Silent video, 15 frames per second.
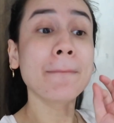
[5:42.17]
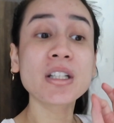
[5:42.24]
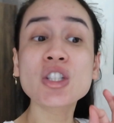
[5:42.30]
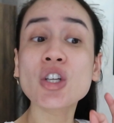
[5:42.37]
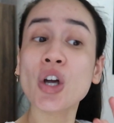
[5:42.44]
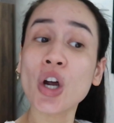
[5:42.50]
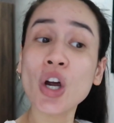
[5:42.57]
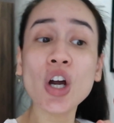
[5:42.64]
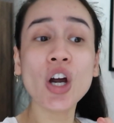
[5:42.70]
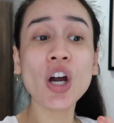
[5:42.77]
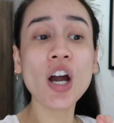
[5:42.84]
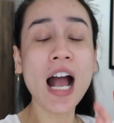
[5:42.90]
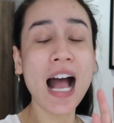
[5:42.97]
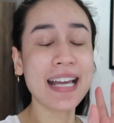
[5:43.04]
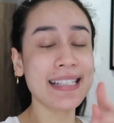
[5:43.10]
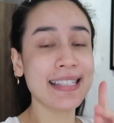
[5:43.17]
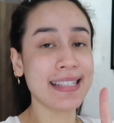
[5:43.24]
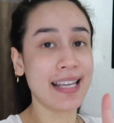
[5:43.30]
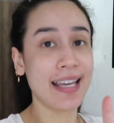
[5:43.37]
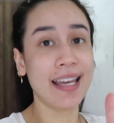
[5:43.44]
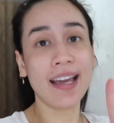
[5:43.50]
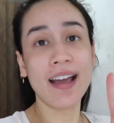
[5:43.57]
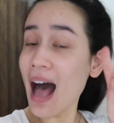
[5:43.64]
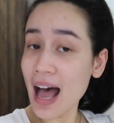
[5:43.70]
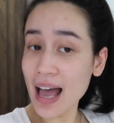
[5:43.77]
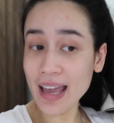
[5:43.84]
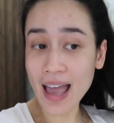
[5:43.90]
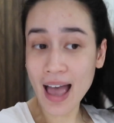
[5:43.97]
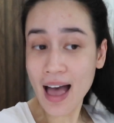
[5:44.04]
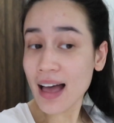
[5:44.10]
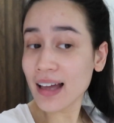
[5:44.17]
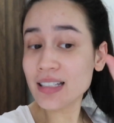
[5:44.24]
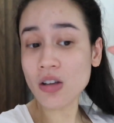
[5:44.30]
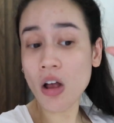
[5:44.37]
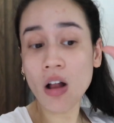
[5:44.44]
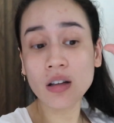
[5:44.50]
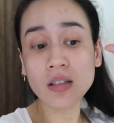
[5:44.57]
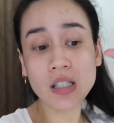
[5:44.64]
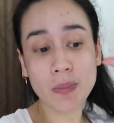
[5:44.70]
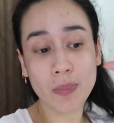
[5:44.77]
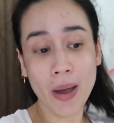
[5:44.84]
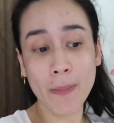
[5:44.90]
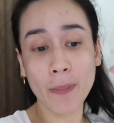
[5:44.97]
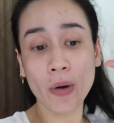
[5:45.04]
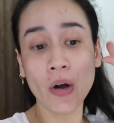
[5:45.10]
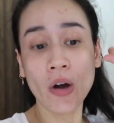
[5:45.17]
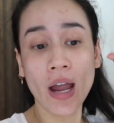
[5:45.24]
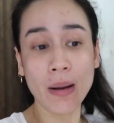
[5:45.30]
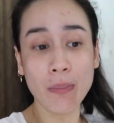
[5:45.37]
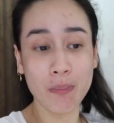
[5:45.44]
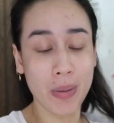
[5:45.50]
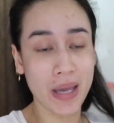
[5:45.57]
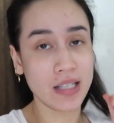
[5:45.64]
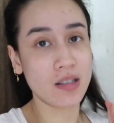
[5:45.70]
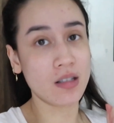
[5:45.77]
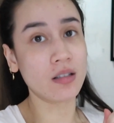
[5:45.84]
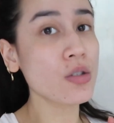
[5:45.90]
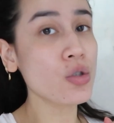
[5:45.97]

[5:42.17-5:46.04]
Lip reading: But to her, I say, I add salt, pepper, and basil.